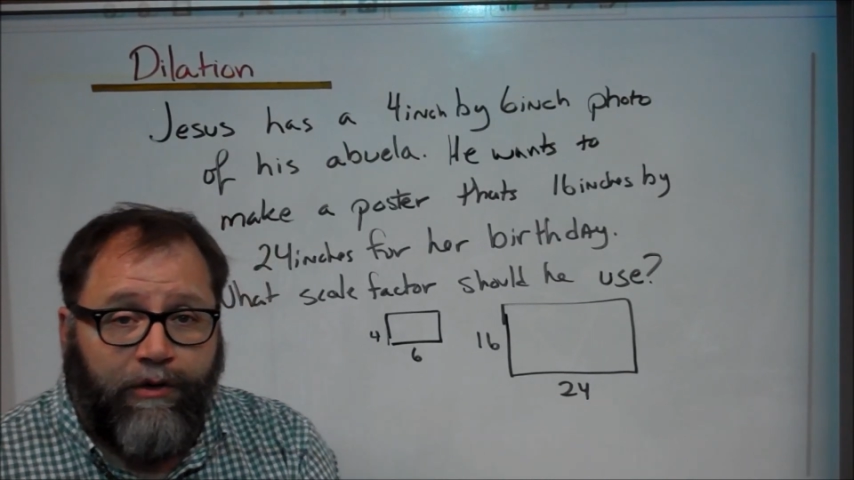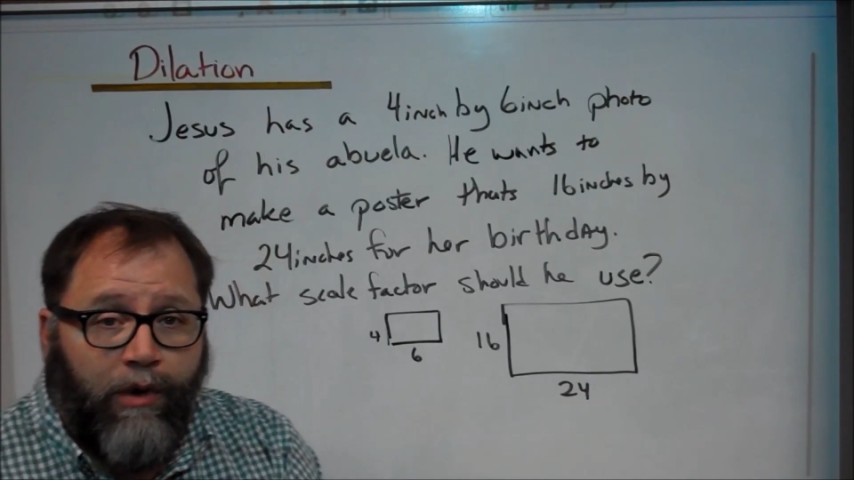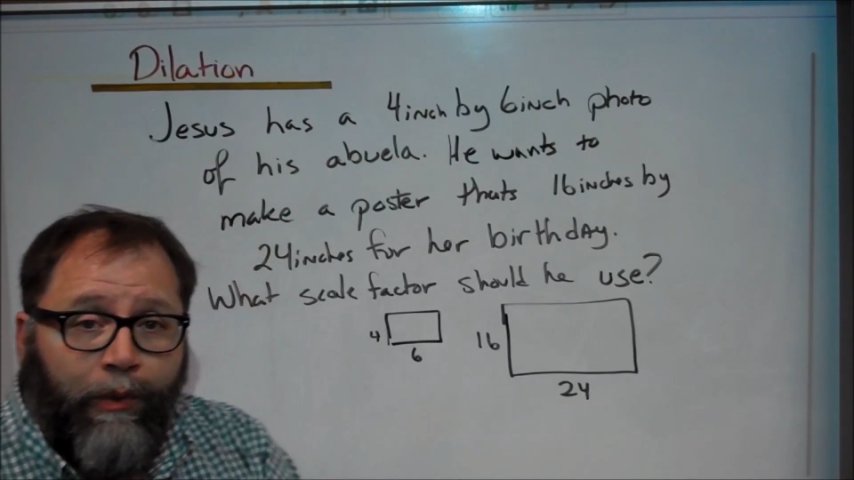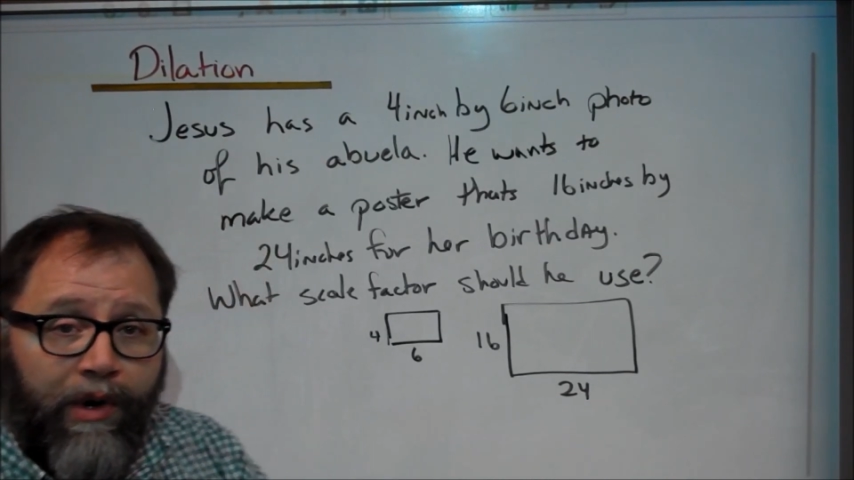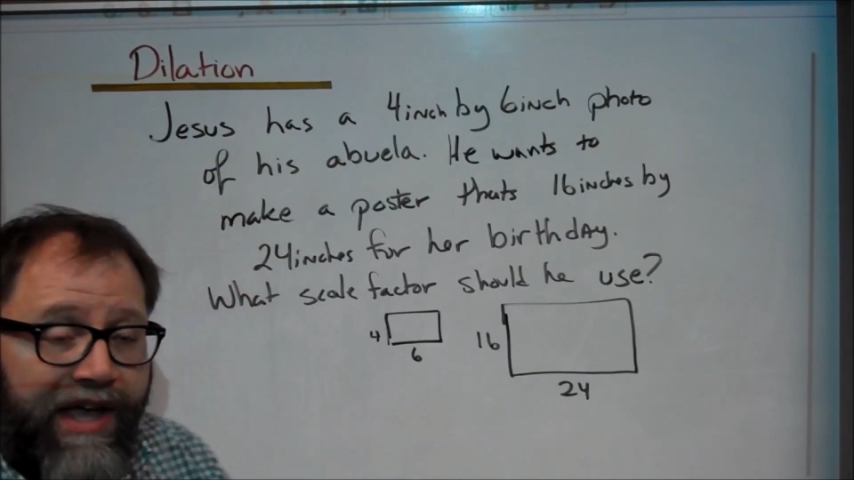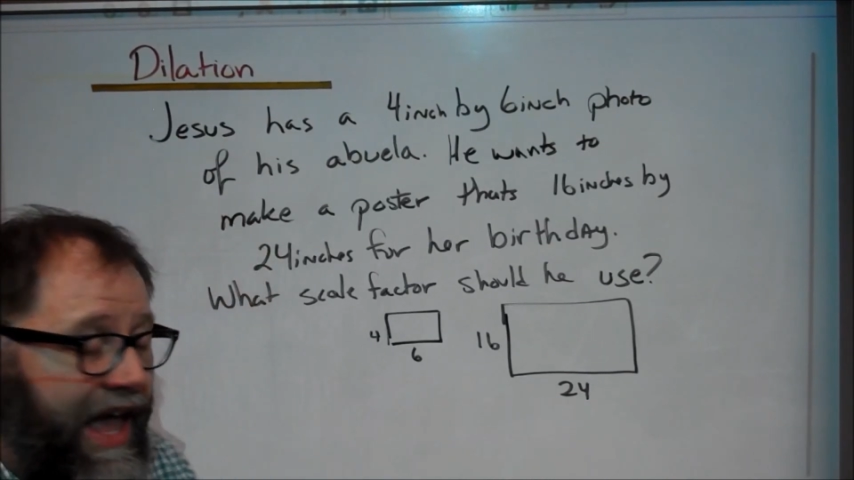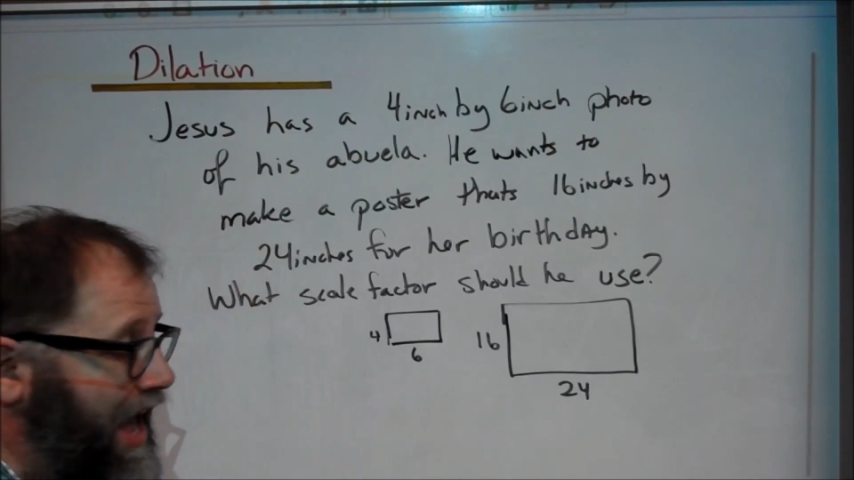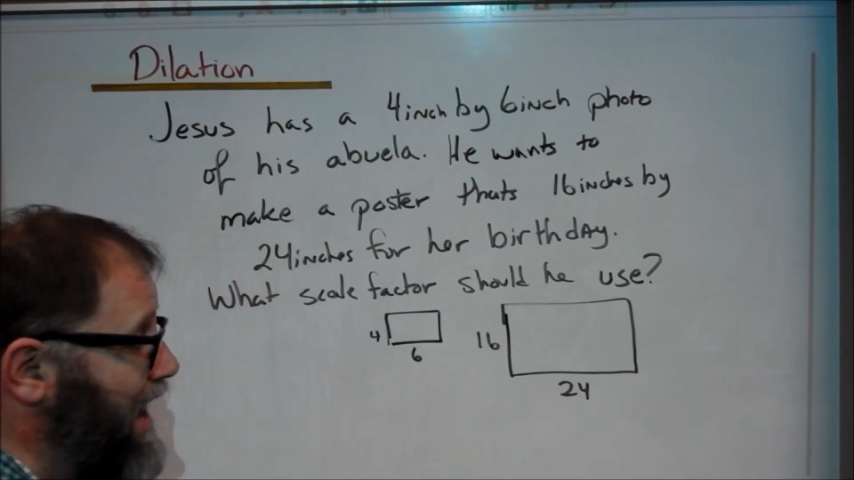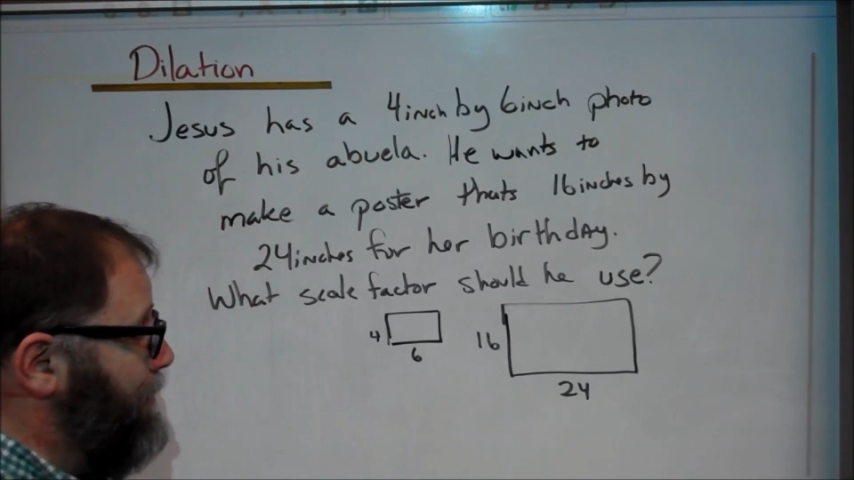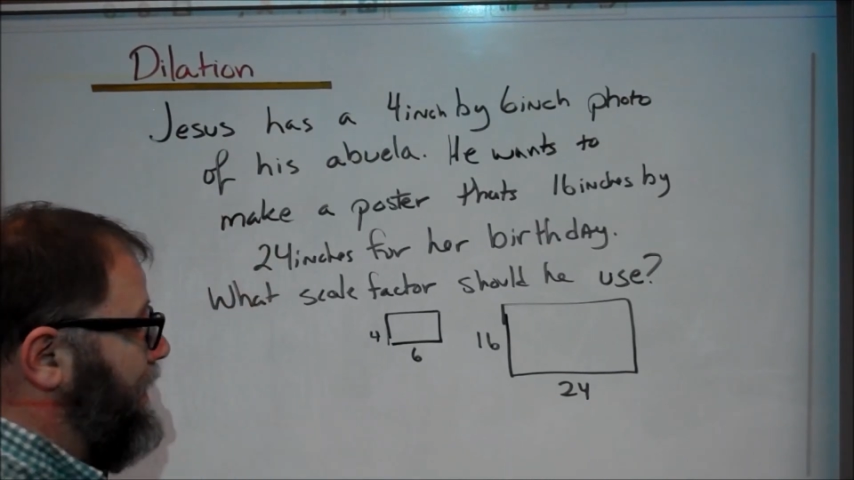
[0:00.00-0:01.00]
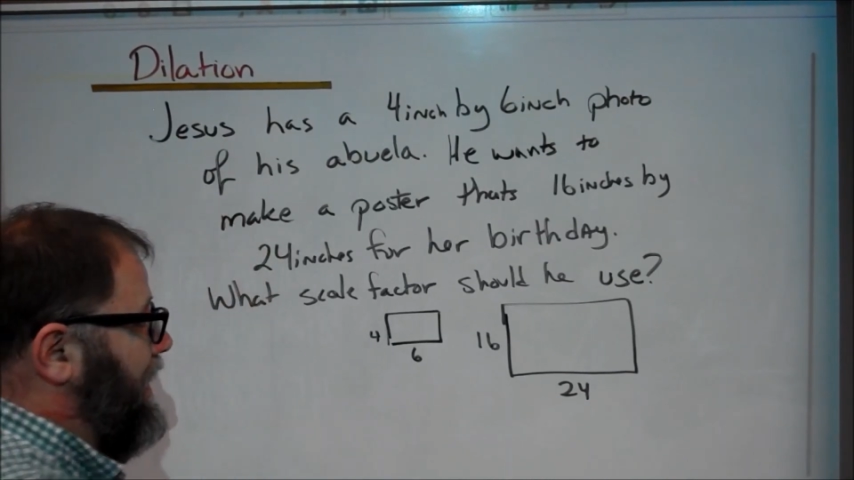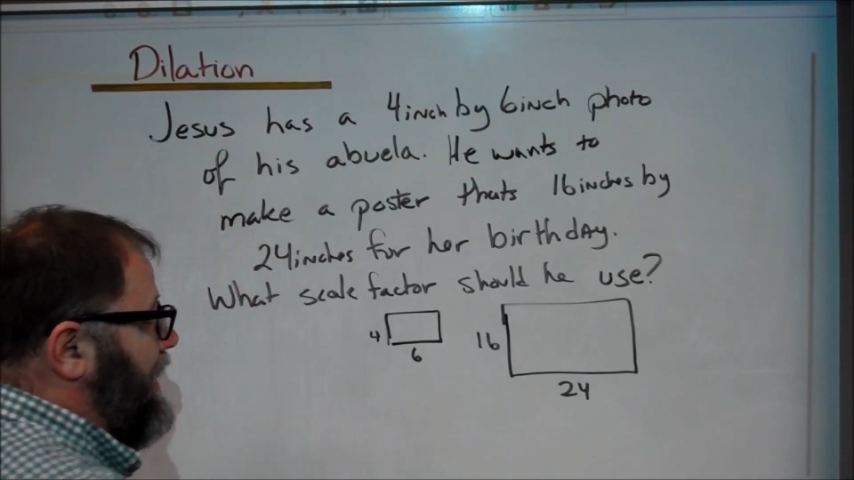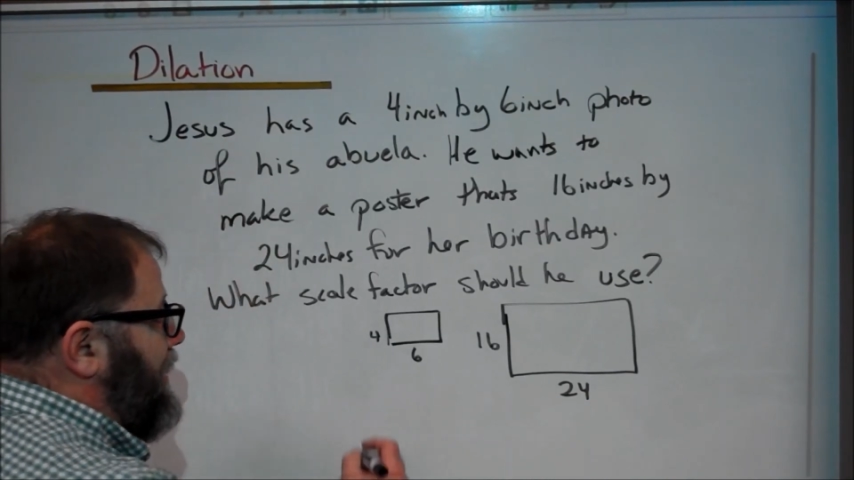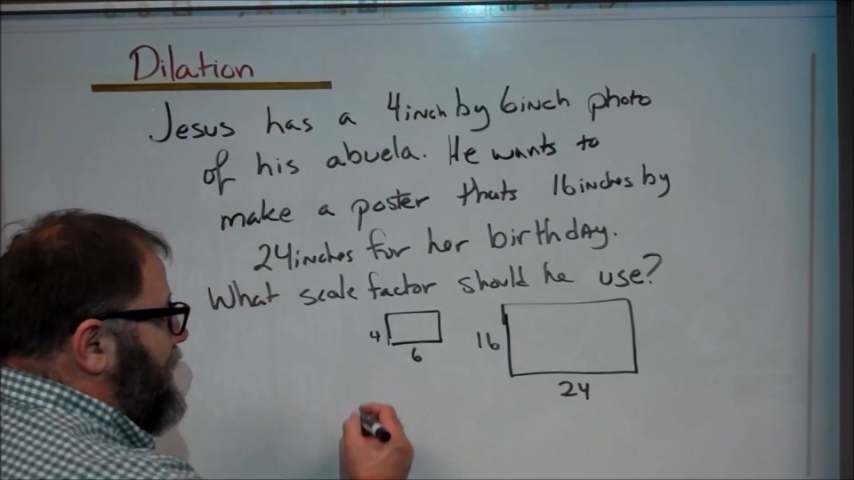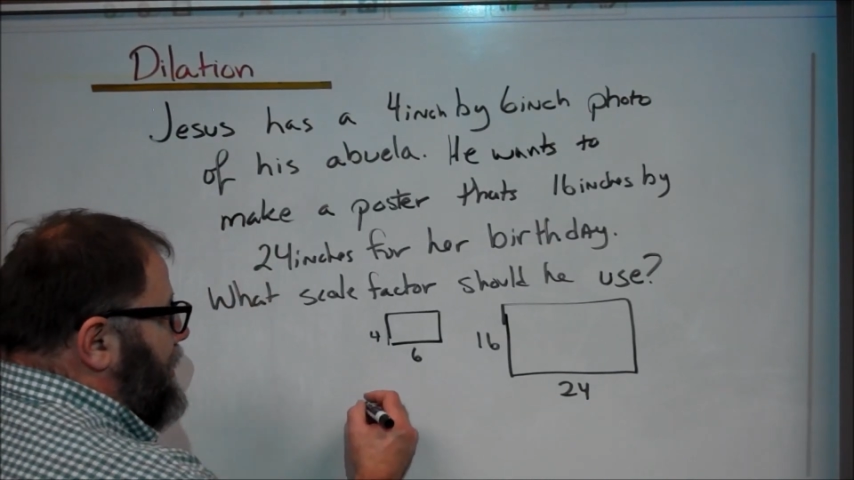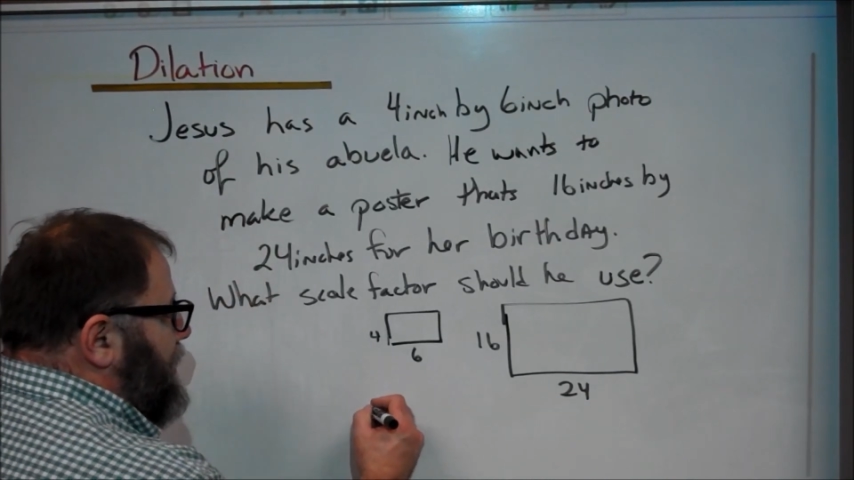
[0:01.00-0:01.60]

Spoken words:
What will K be